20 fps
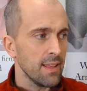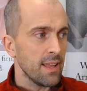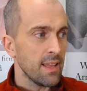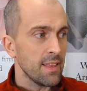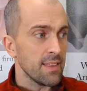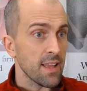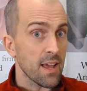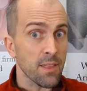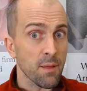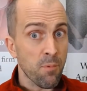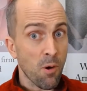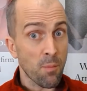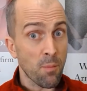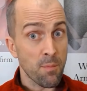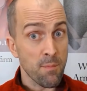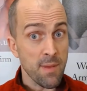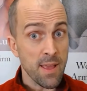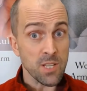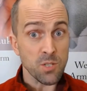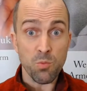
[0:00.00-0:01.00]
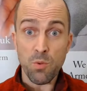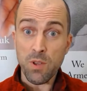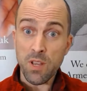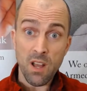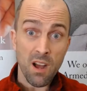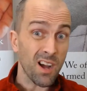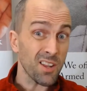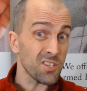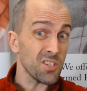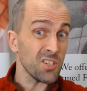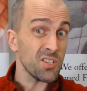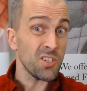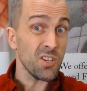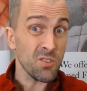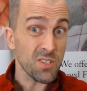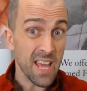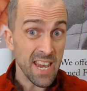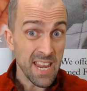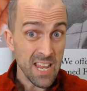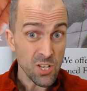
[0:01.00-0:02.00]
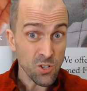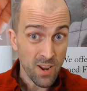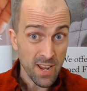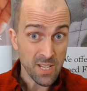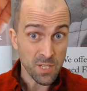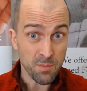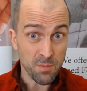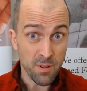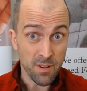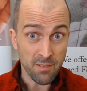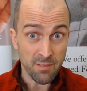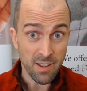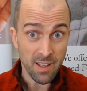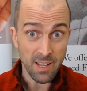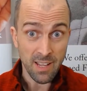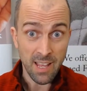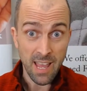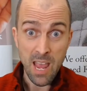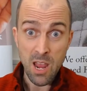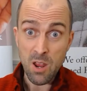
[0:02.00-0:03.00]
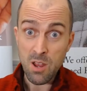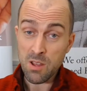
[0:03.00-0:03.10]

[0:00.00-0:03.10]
The other problem is we can't just use any tradesman, okay?